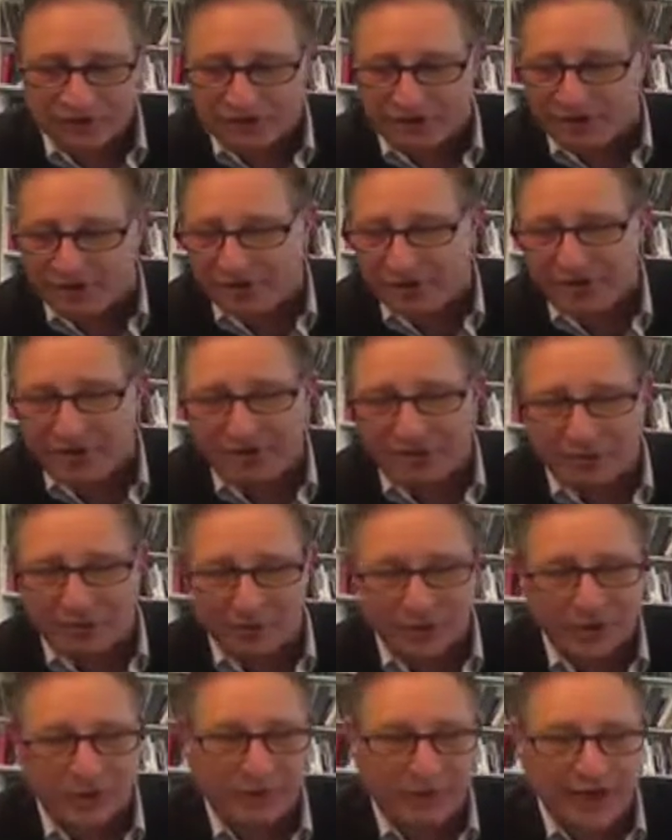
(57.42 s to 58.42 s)
are
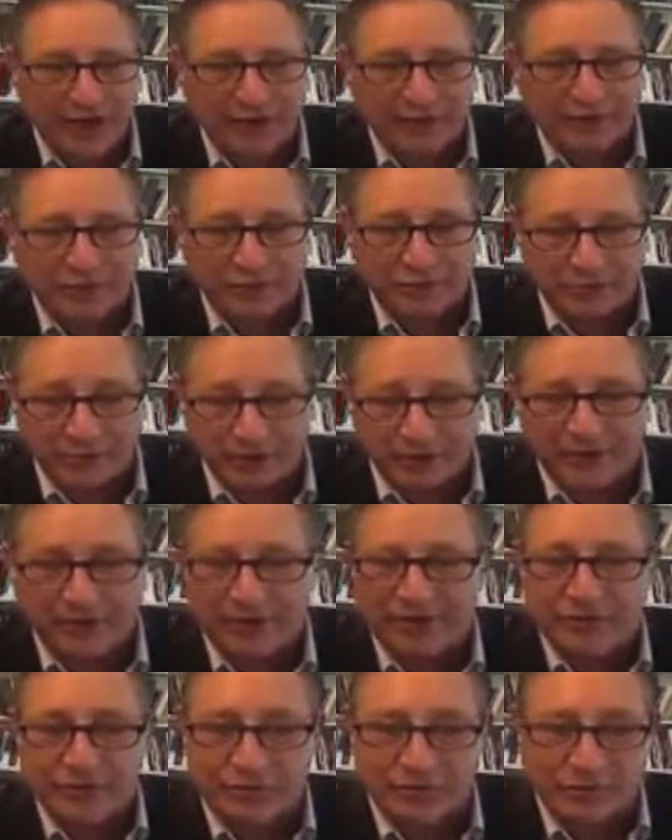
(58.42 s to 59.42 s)
well past them now.
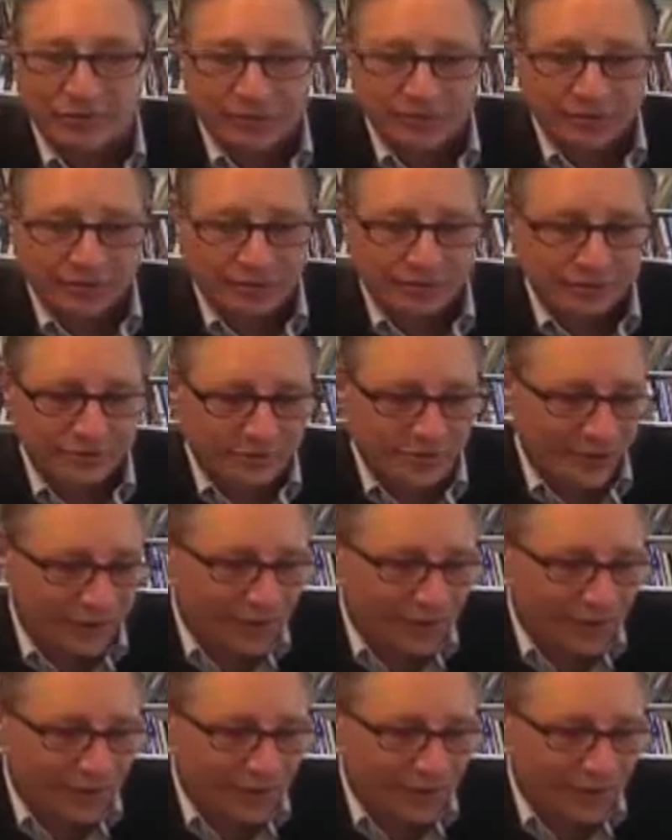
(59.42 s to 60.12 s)
That's good news.